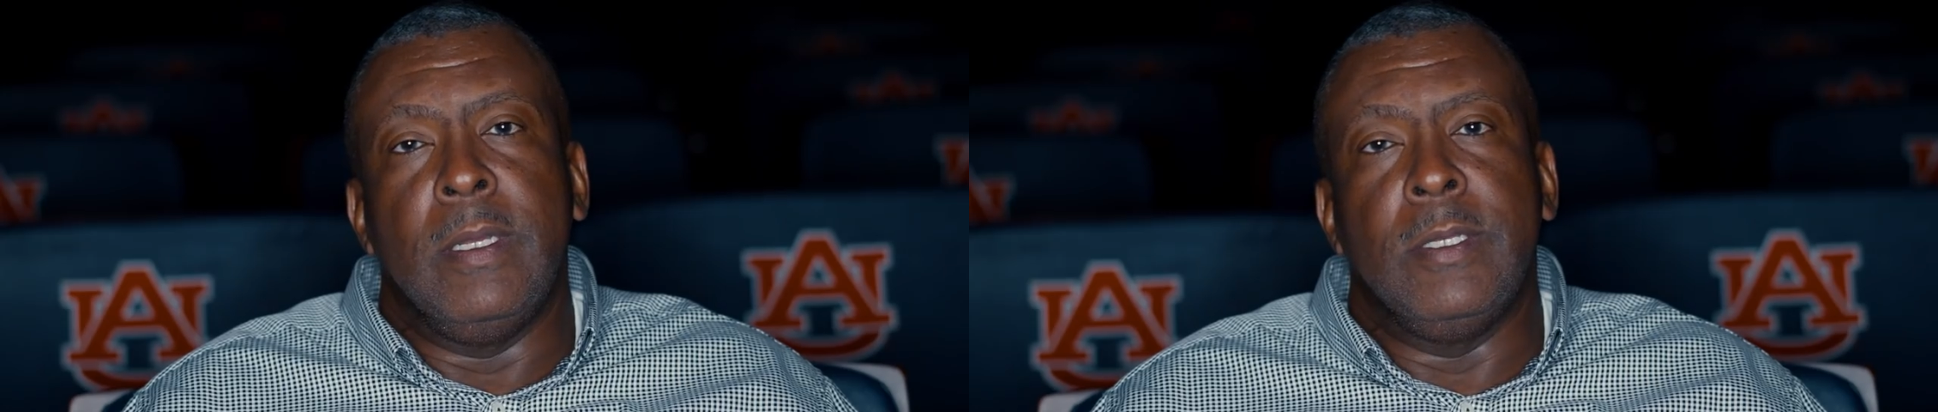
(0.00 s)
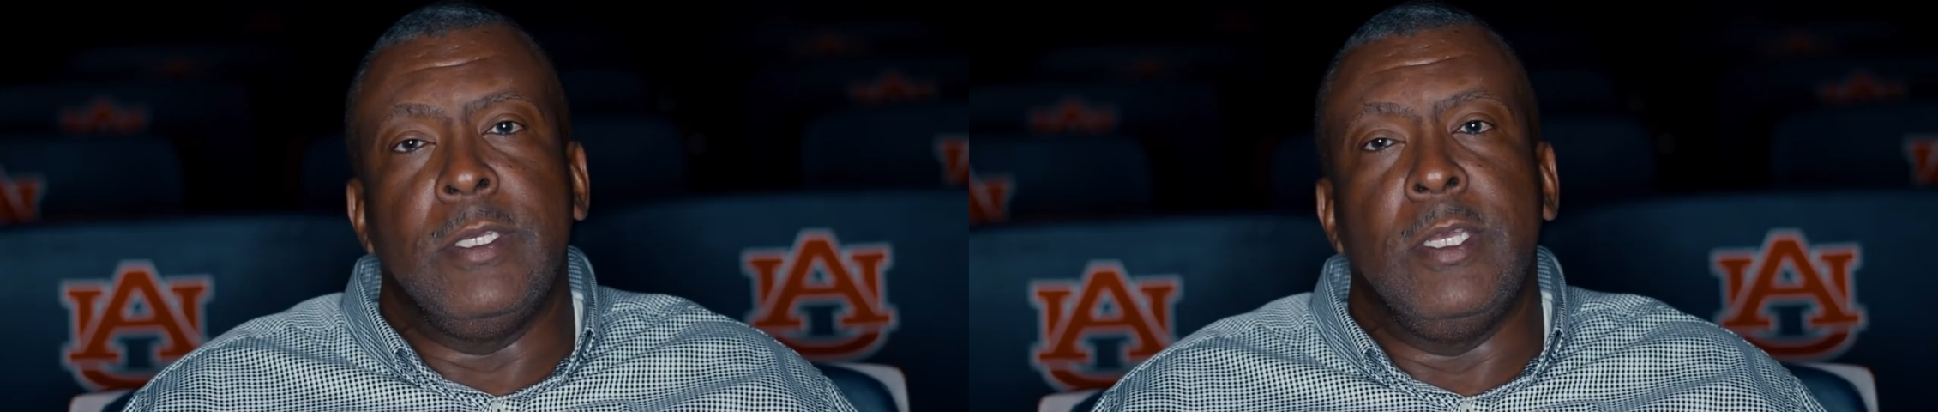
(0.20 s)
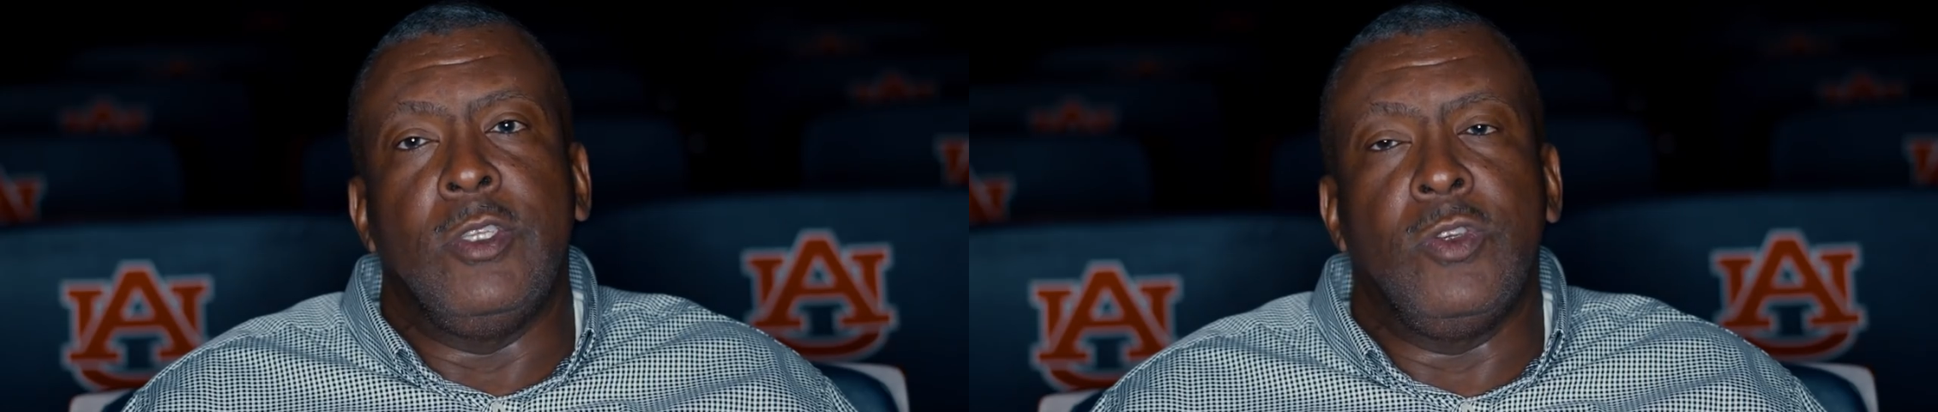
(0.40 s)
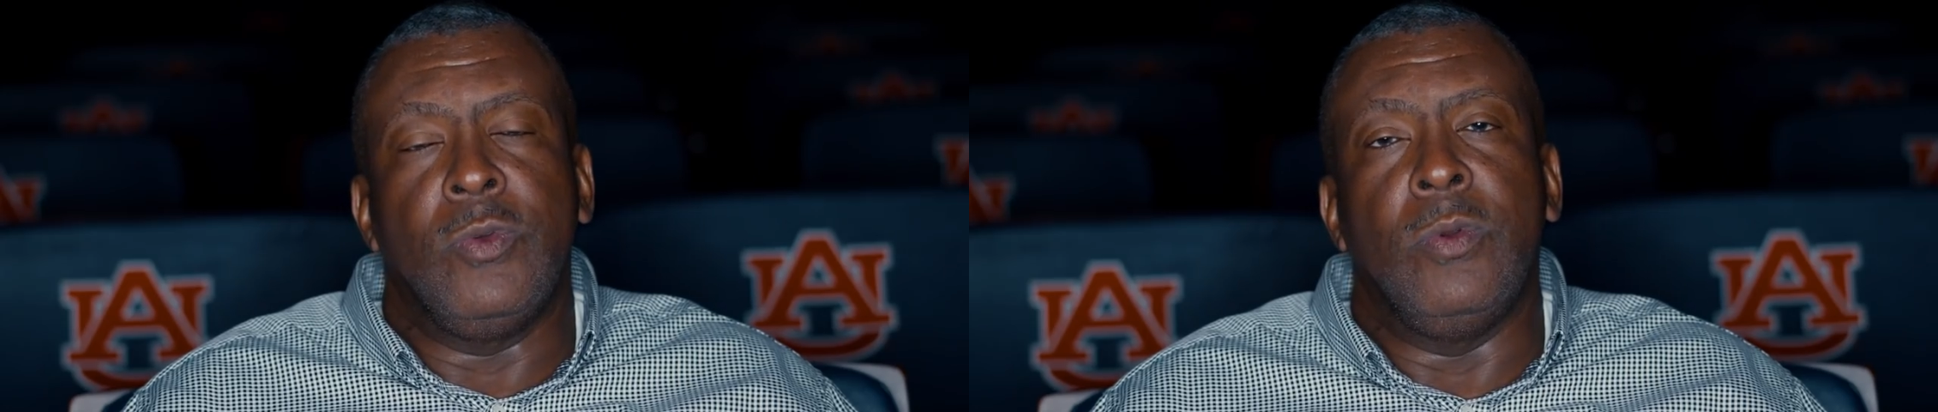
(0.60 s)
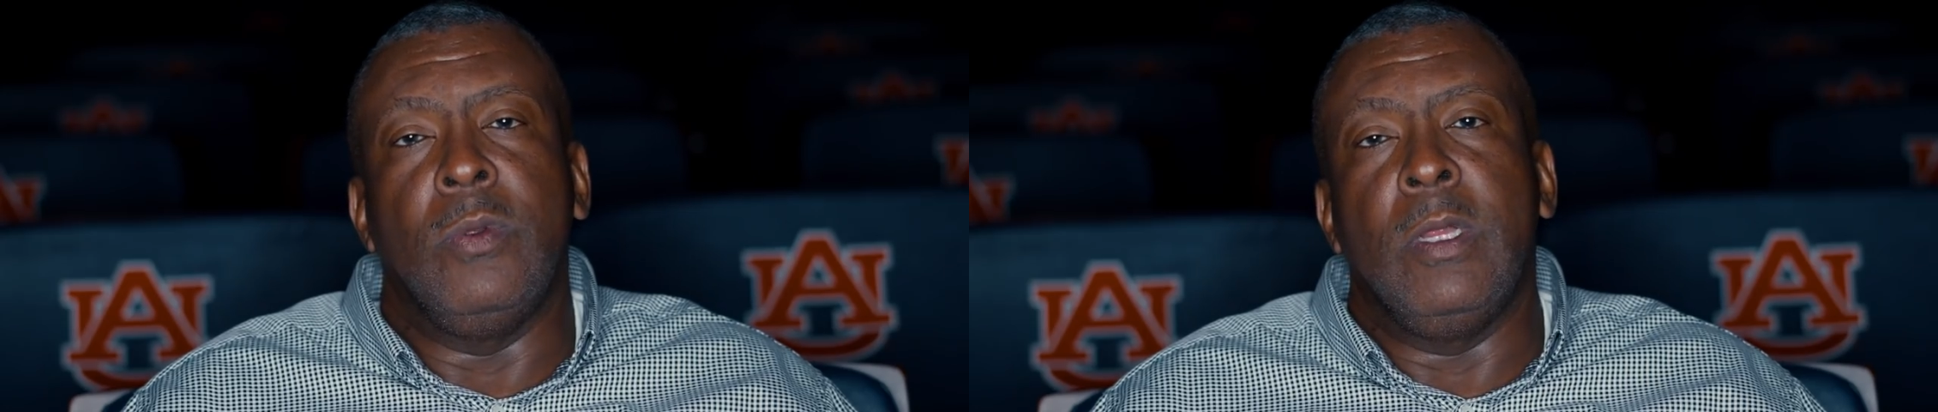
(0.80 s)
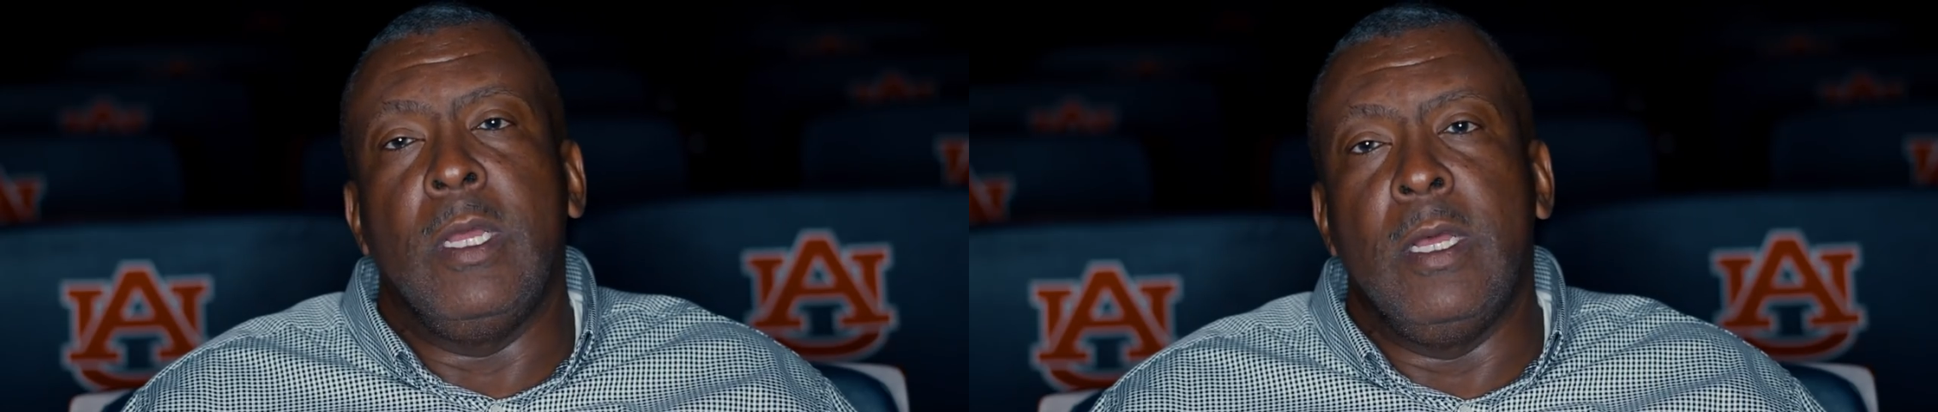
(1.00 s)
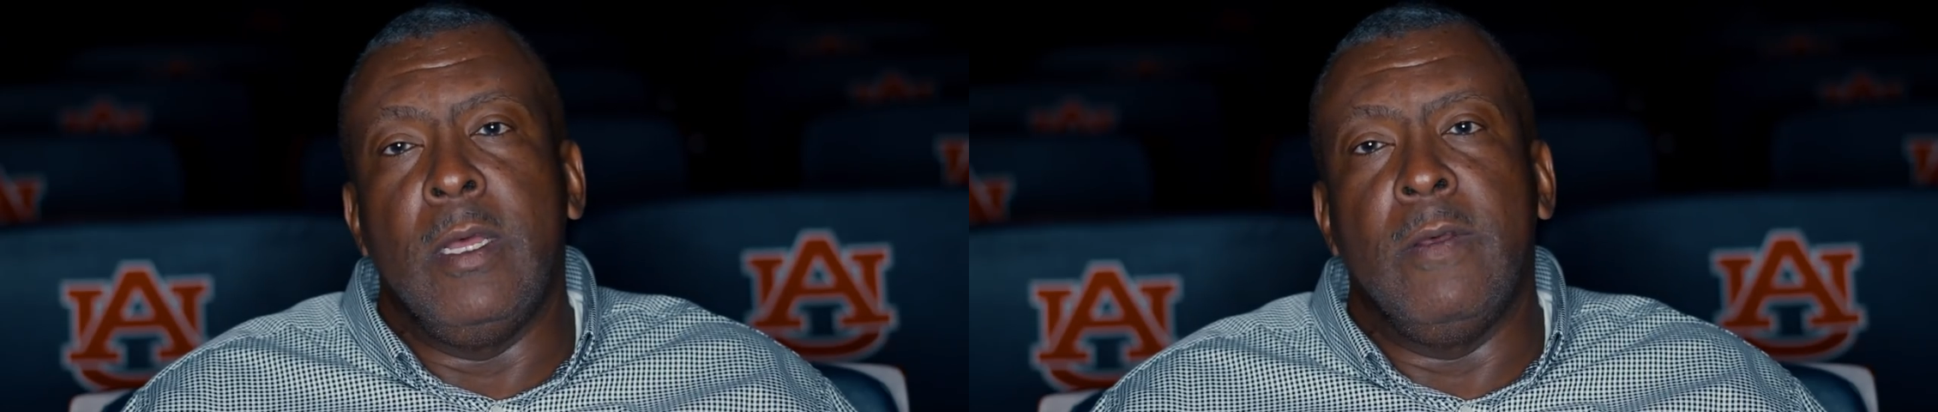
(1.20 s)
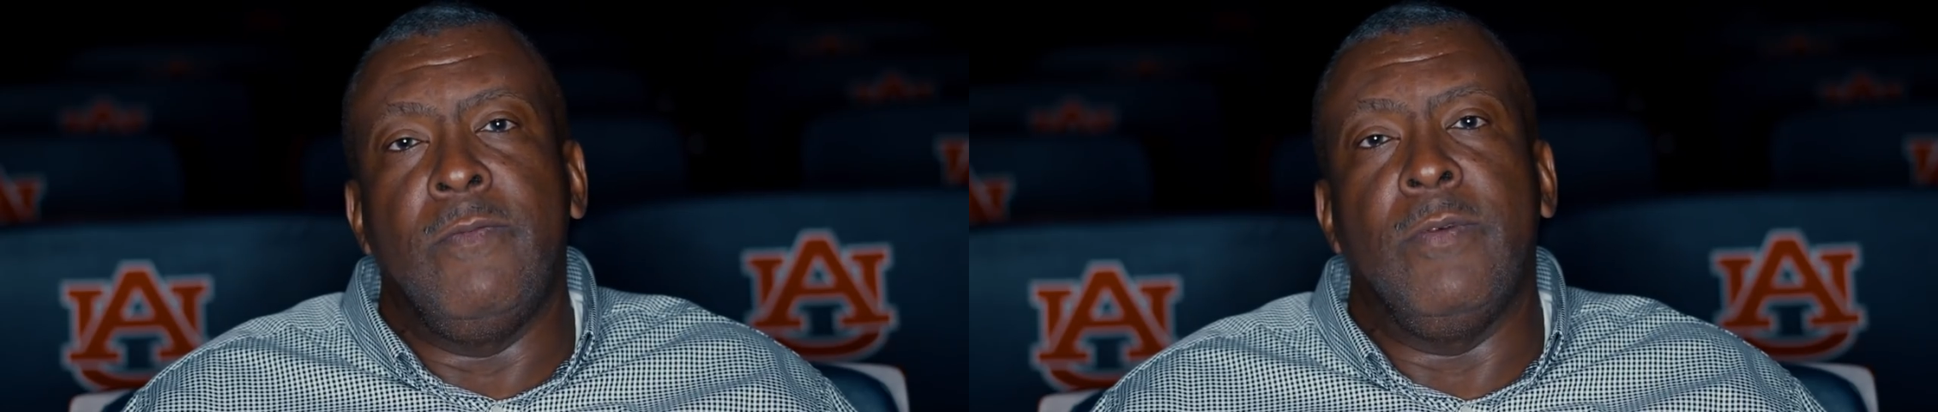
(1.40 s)
it's a true
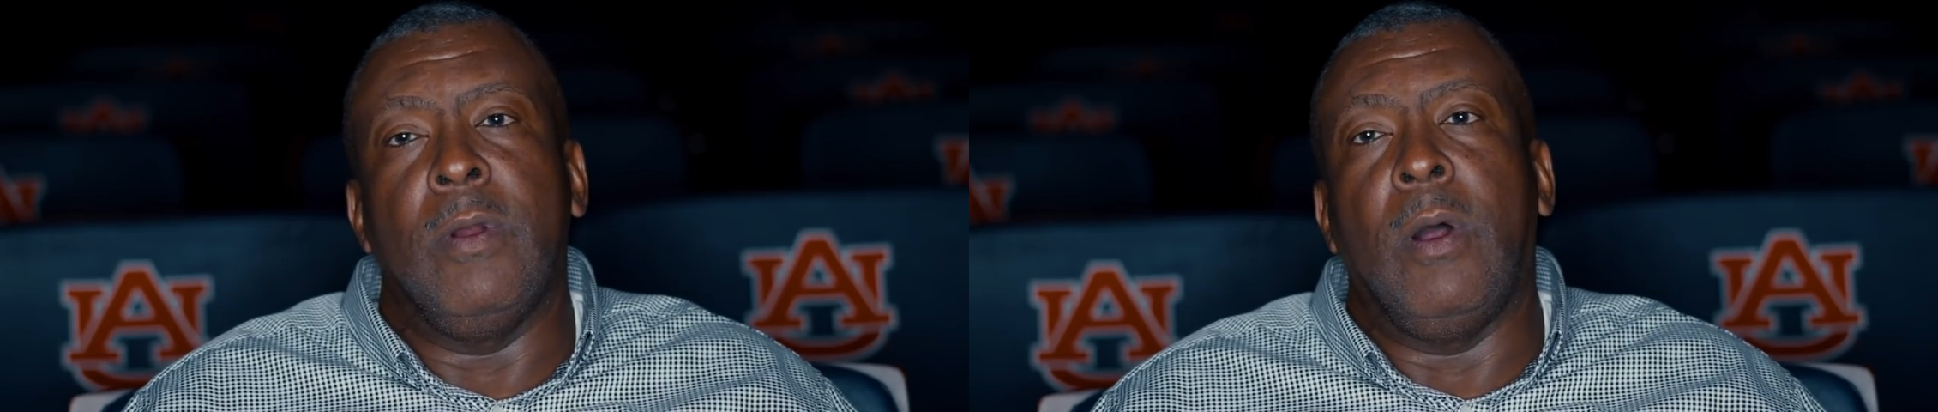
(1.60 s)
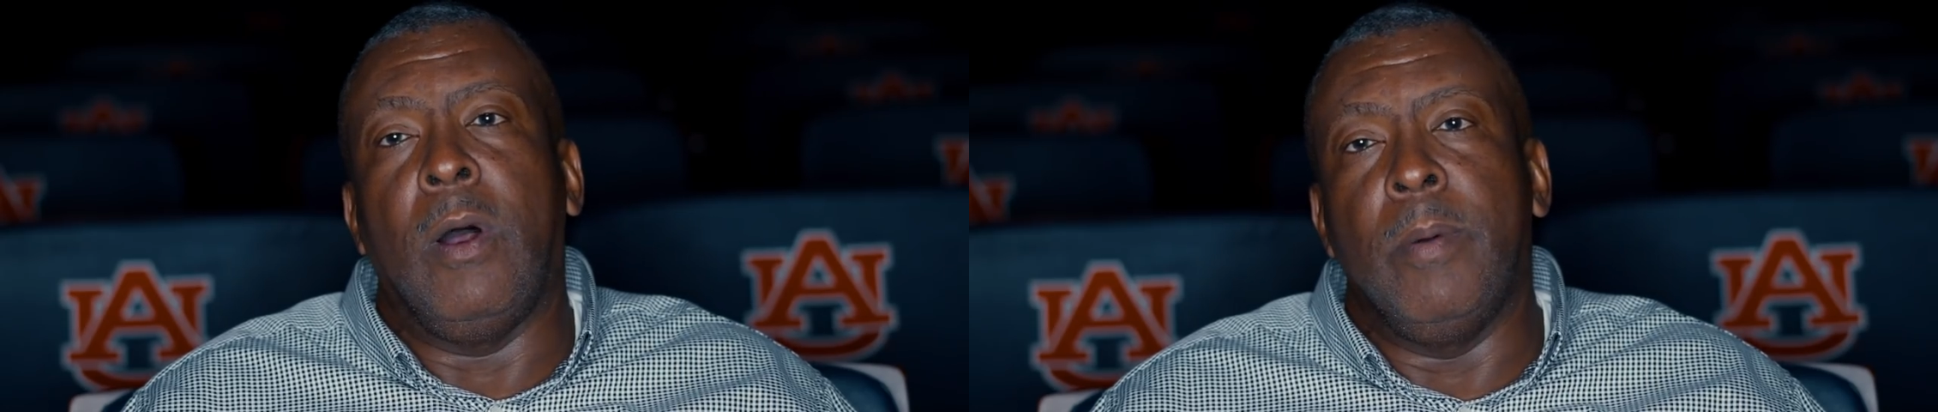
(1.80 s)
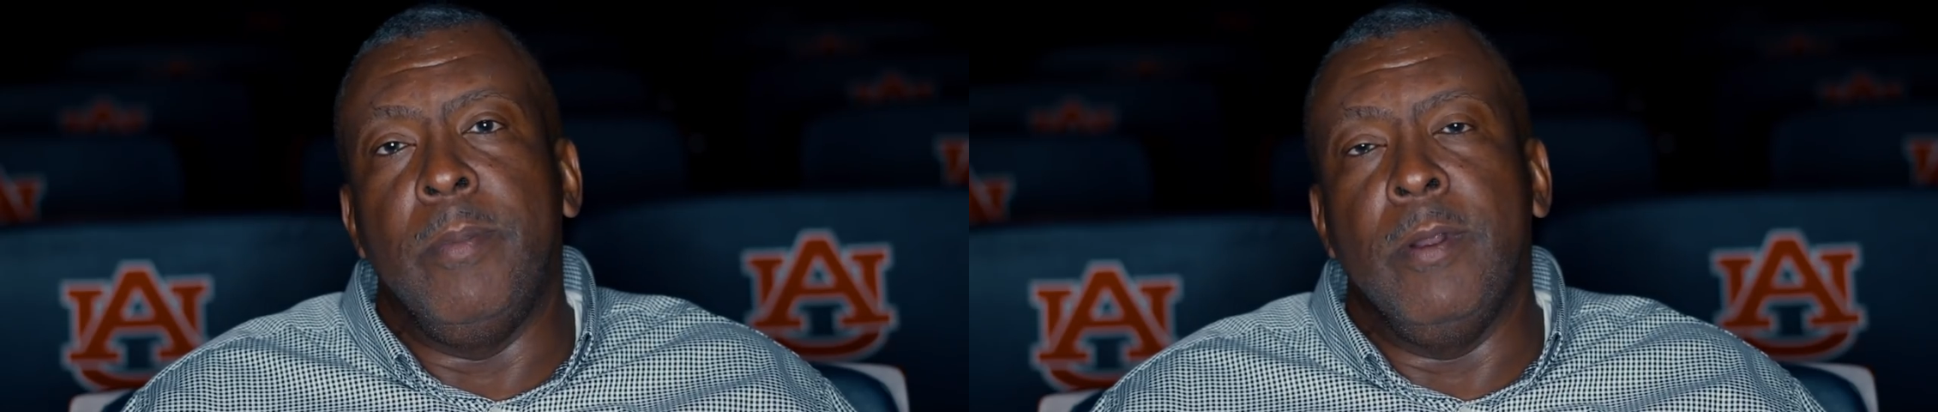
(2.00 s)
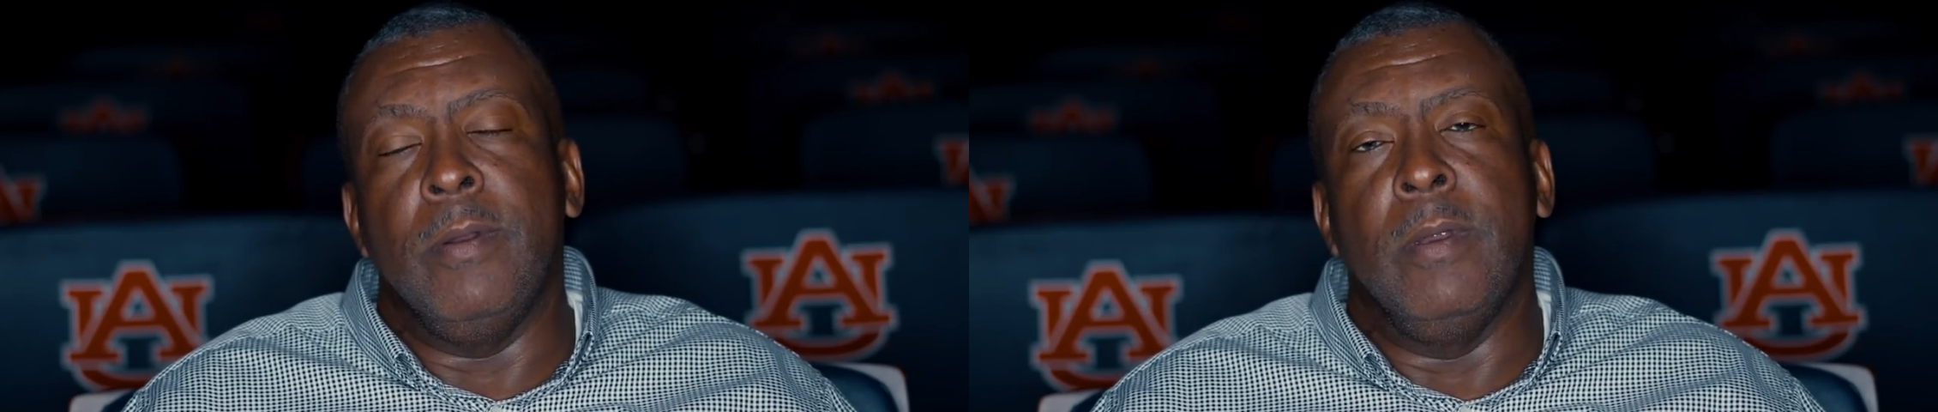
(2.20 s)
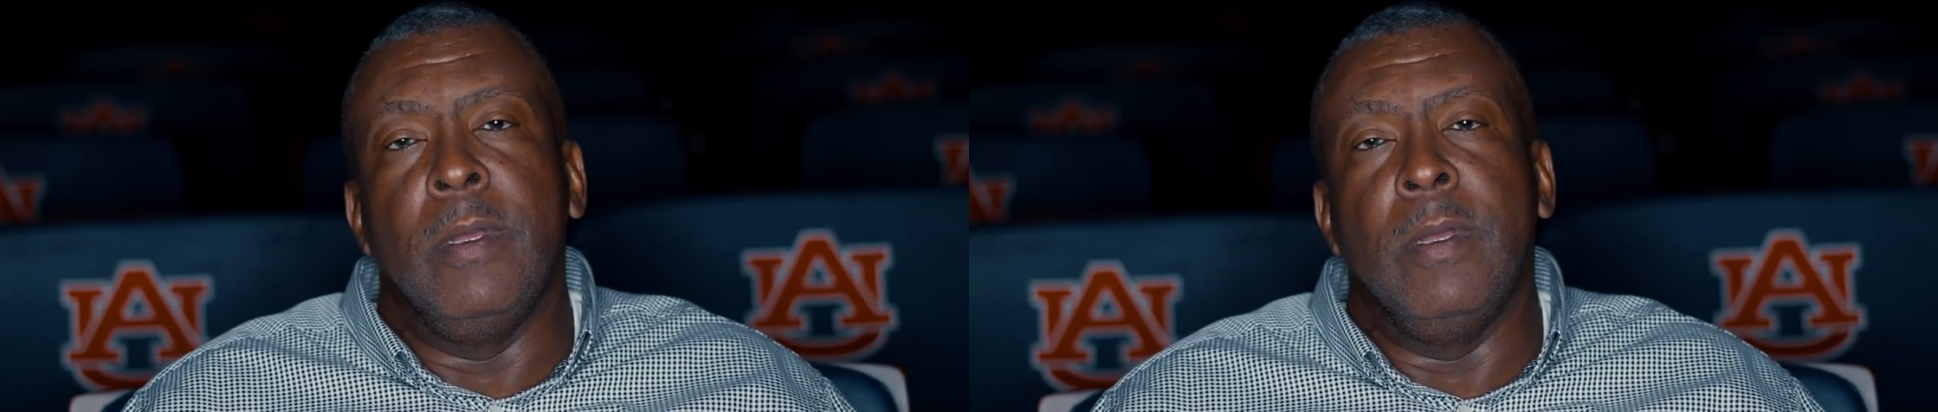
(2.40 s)
love for Auburn.